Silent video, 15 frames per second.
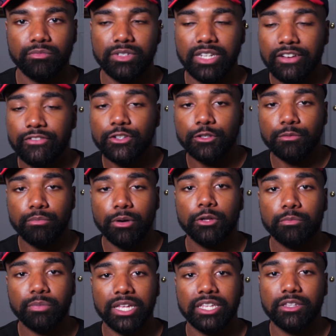Never do
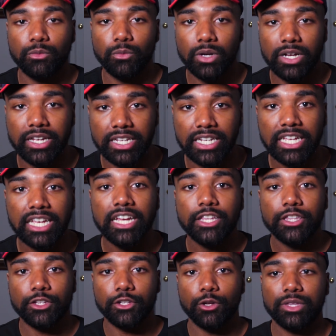both play the 1,
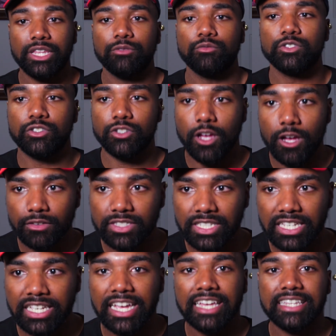the note that resolves
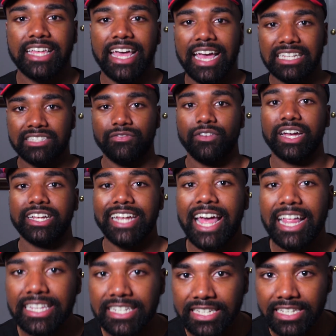it, that adds
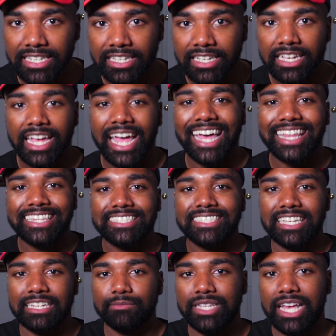finality at the
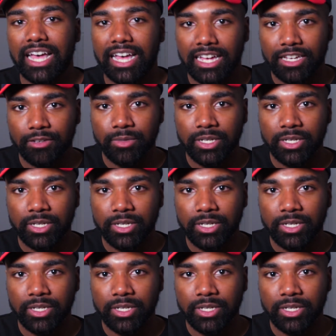same time.